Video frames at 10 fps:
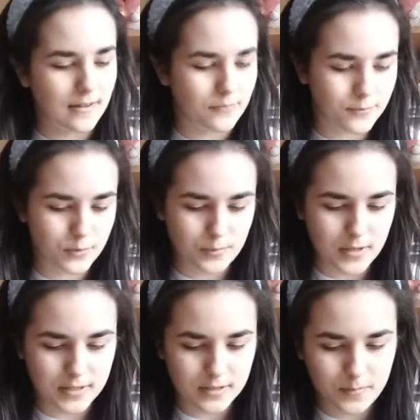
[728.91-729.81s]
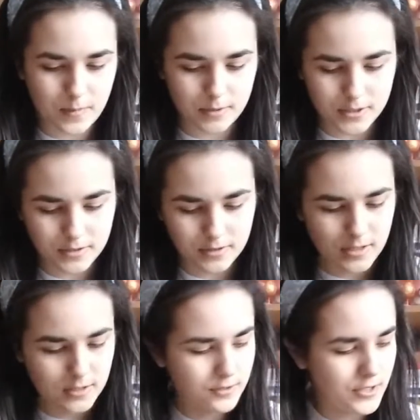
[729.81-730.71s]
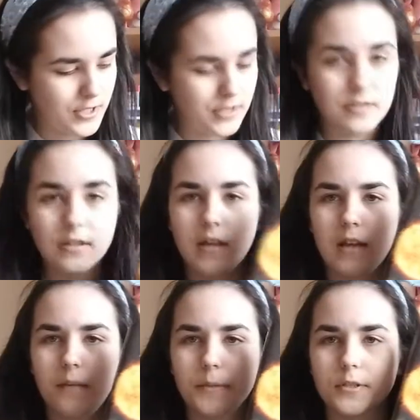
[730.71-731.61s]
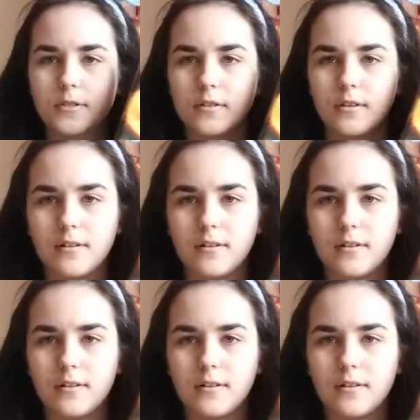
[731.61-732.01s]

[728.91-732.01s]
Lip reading: I'm surprised it's published in a dust jacket, because